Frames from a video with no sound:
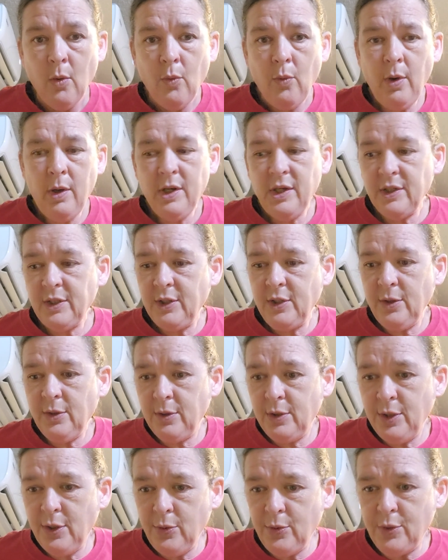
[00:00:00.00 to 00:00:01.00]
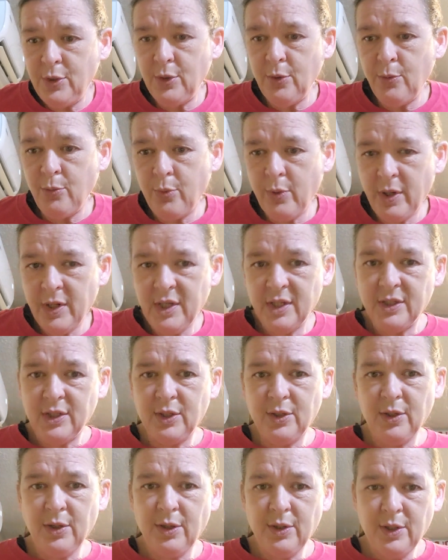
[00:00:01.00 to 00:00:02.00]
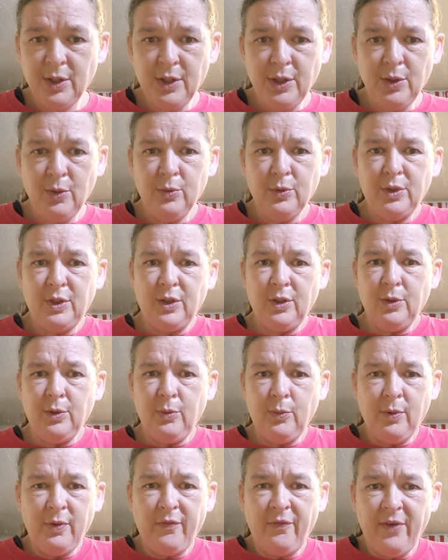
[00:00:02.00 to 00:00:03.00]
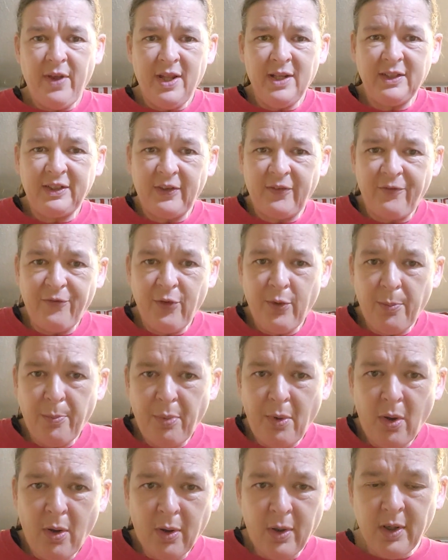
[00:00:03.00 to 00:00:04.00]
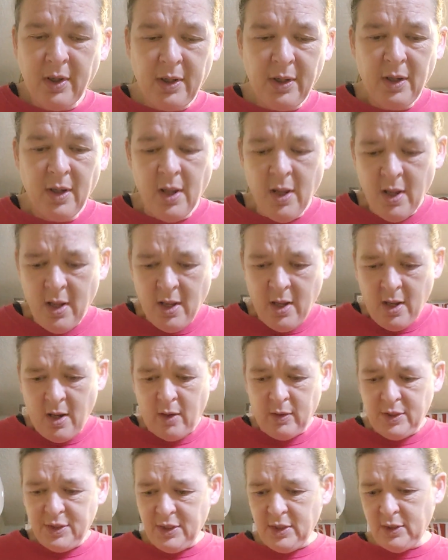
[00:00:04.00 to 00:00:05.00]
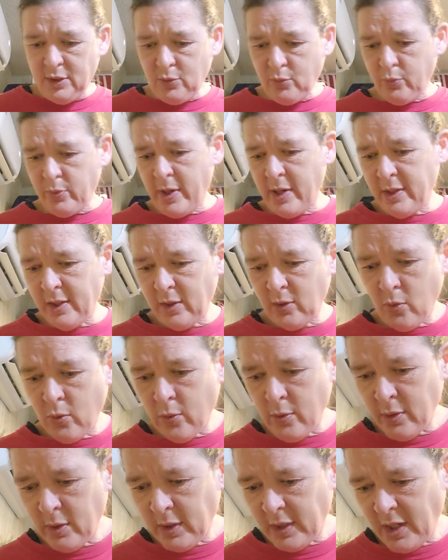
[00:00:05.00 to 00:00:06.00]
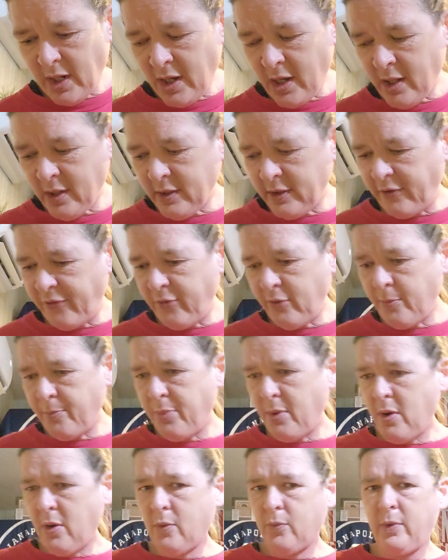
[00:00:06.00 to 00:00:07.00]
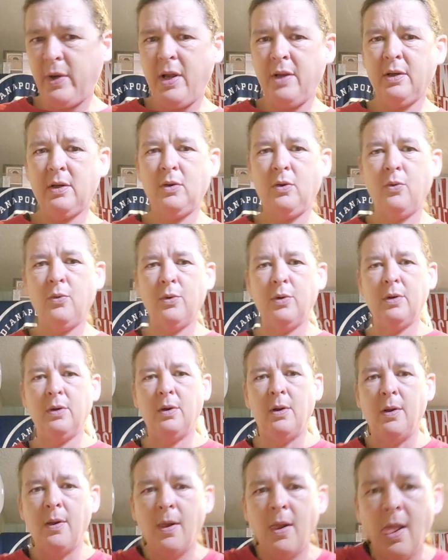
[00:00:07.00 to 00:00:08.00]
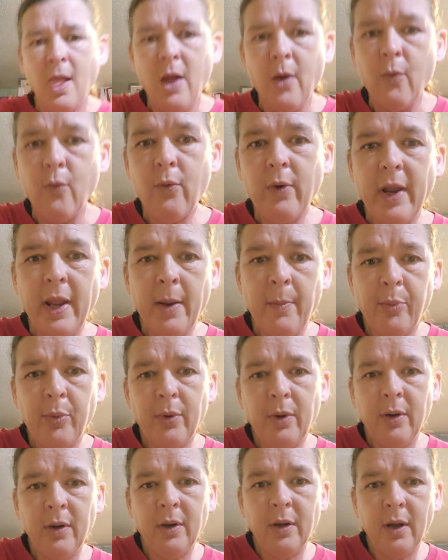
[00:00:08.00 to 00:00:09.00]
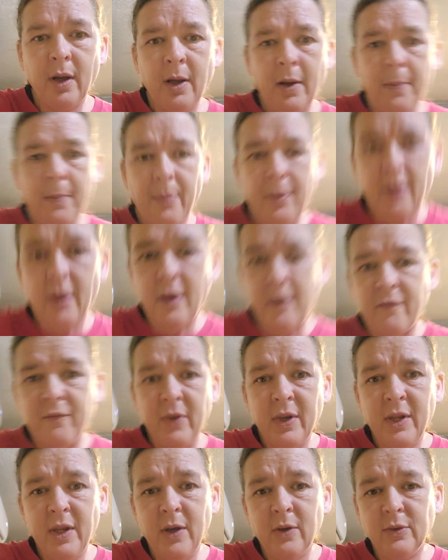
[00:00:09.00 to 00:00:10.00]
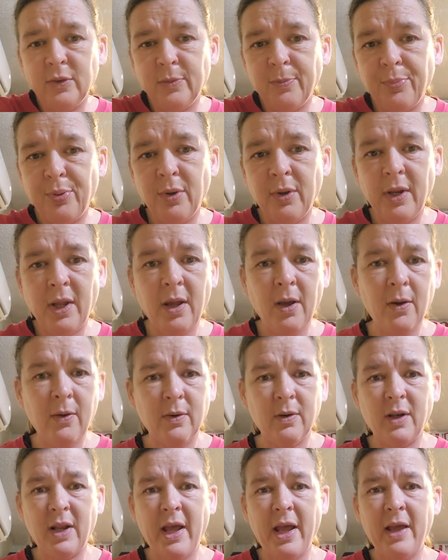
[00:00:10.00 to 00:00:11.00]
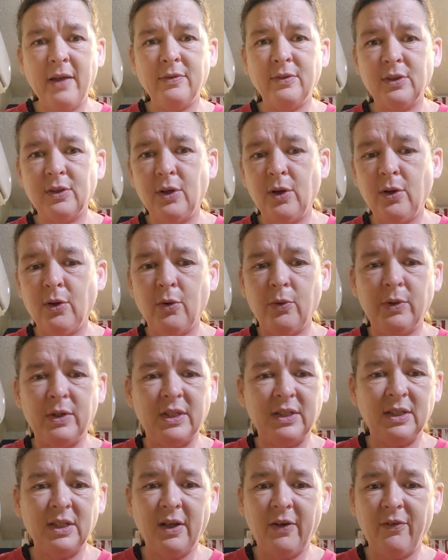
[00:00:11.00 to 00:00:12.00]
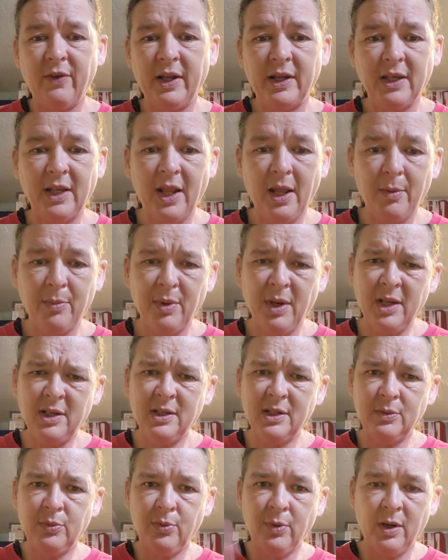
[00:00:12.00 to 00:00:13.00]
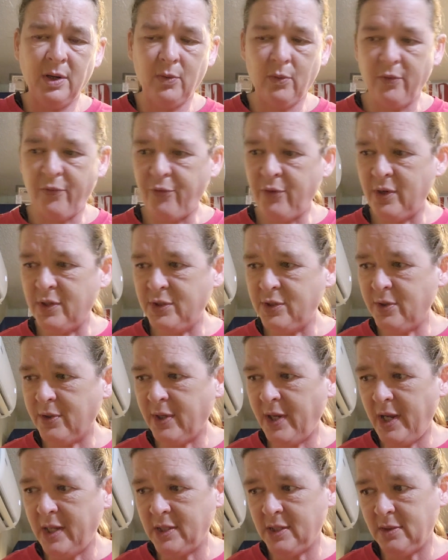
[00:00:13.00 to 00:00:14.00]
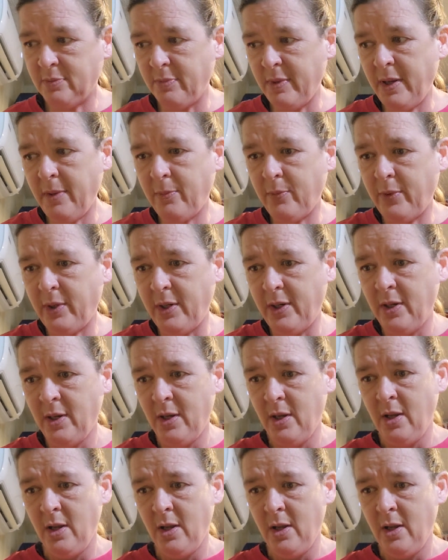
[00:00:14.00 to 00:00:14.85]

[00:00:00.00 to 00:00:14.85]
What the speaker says: What is good, YouTube? What is good, YouTube, with fantasy football just around the corner, college football around the corner. We're amping up videos to put out, lives go, and stuff like that. But I just want to refresh your guys' memory